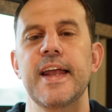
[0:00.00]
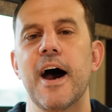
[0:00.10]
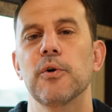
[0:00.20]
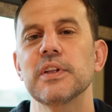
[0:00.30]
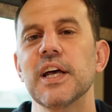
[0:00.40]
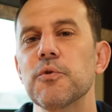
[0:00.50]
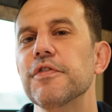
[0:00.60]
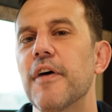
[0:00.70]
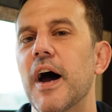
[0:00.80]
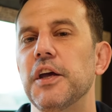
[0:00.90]
Now,
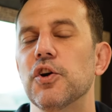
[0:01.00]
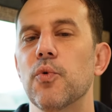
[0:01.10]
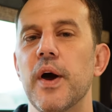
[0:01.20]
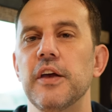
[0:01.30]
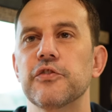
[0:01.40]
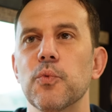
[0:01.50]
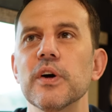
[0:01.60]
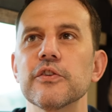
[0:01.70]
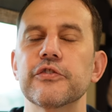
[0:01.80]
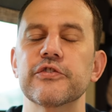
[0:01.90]
liquefying your waste
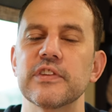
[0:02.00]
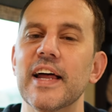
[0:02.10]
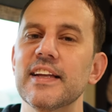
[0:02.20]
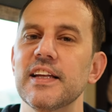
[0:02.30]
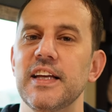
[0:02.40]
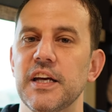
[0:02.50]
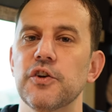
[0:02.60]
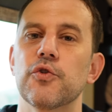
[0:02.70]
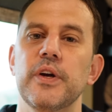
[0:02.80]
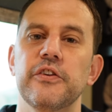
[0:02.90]
will slightly
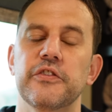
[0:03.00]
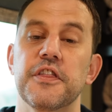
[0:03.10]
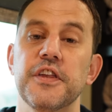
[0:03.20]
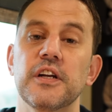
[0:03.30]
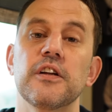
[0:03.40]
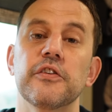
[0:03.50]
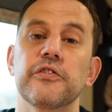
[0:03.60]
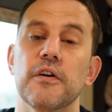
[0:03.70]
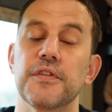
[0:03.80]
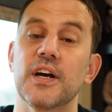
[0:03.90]
increase the thickness
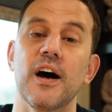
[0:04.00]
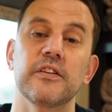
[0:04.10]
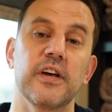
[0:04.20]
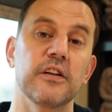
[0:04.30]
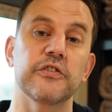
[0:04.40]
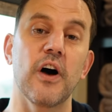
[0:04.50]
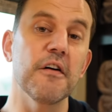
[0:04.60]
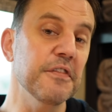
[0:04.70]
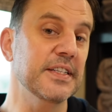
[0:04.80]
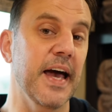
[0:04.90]
of the contents
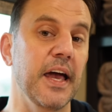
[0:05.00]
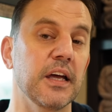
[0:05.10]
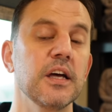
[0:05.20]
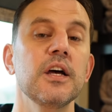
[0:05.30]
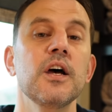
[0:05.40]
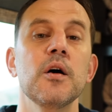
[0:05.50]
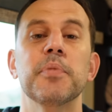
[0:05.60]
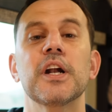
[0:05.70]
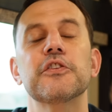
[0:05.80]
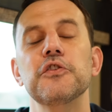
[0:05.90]
of the tank,
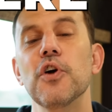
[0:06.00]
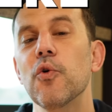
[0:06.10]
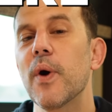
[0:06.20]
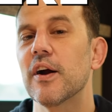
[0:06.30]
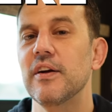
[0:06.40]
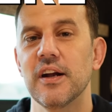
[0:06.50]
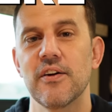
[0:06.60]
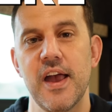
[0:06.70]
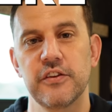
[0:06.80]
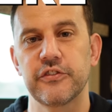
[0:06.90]
but it's nowhere near a